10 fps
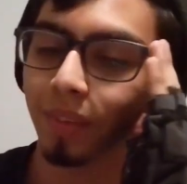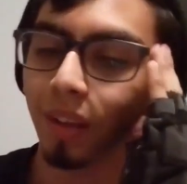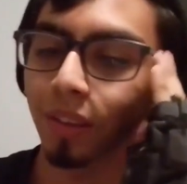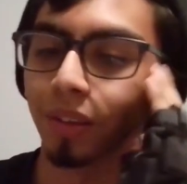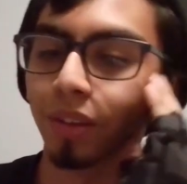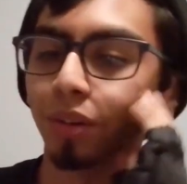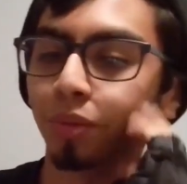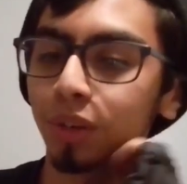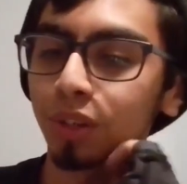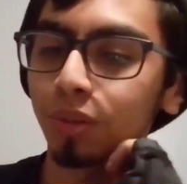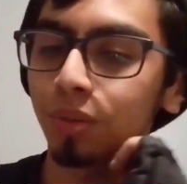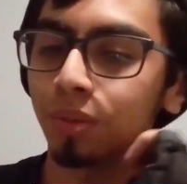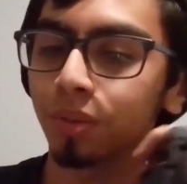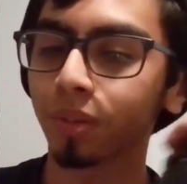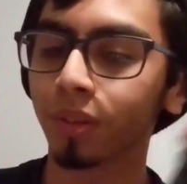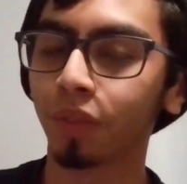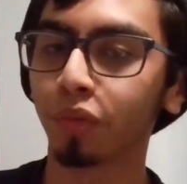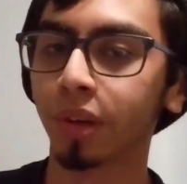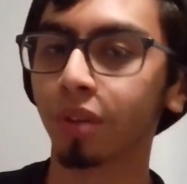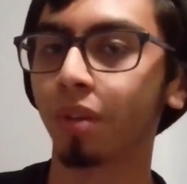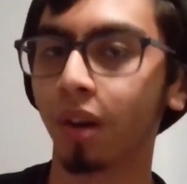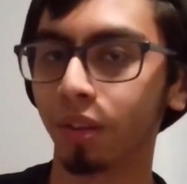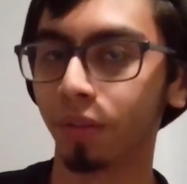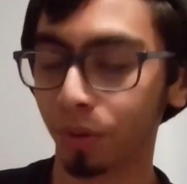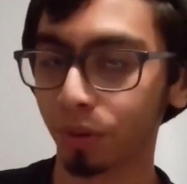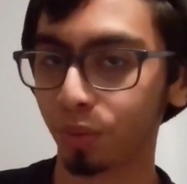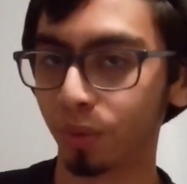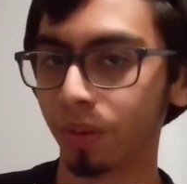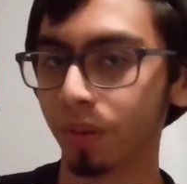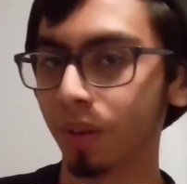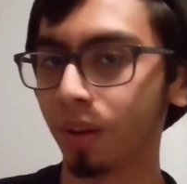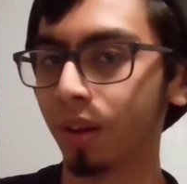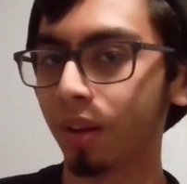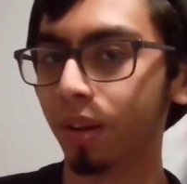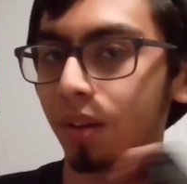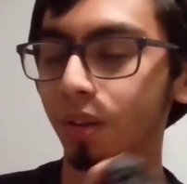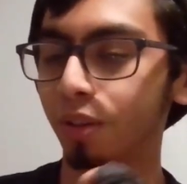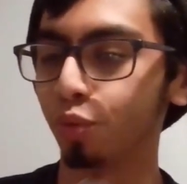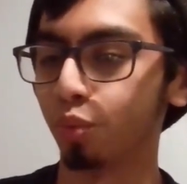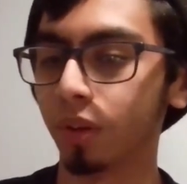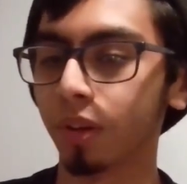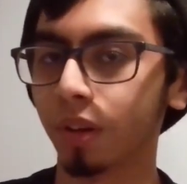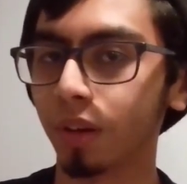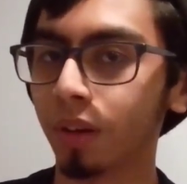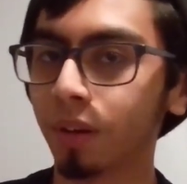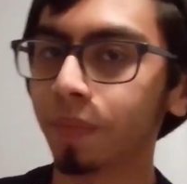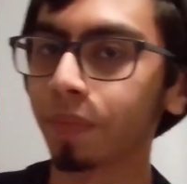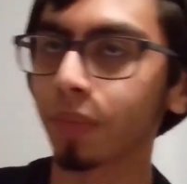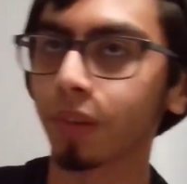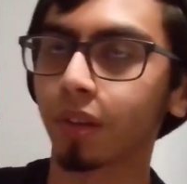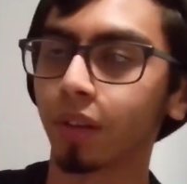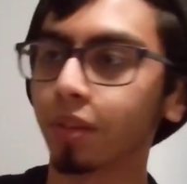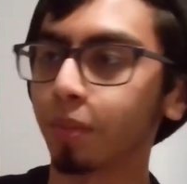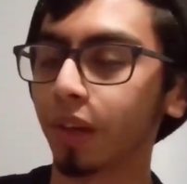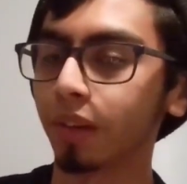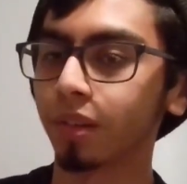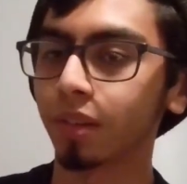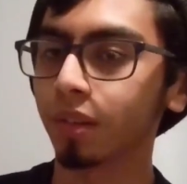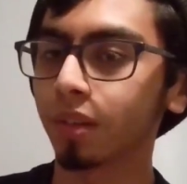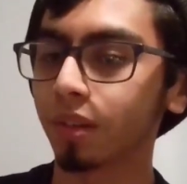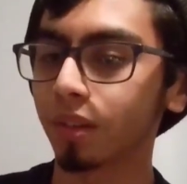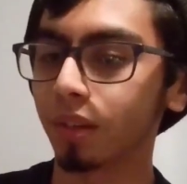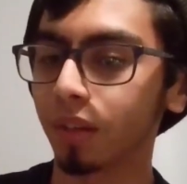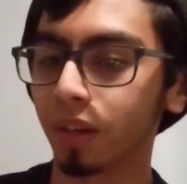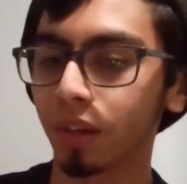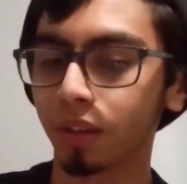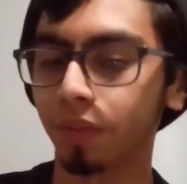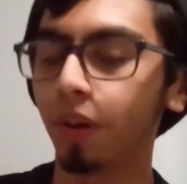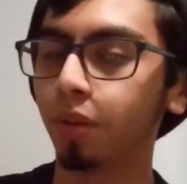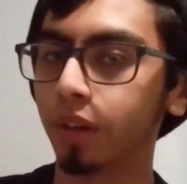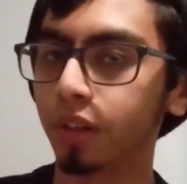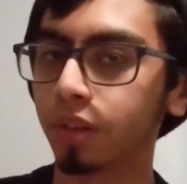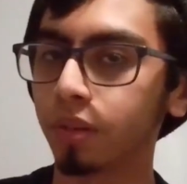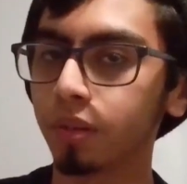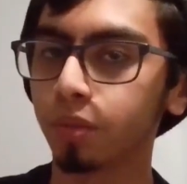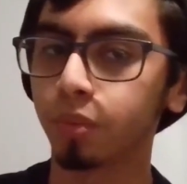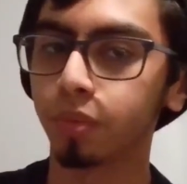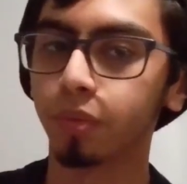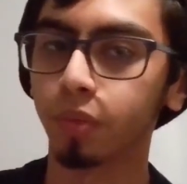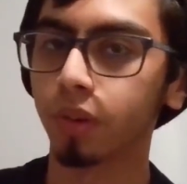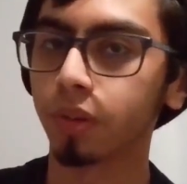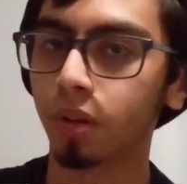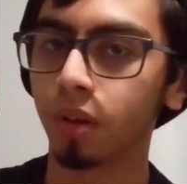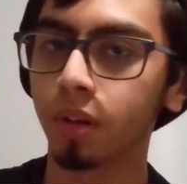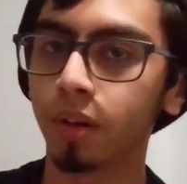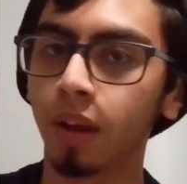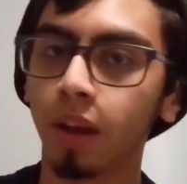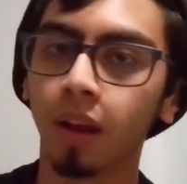The original Devil May Cry, the first one, is really good. That's the basis and the foundation really solid.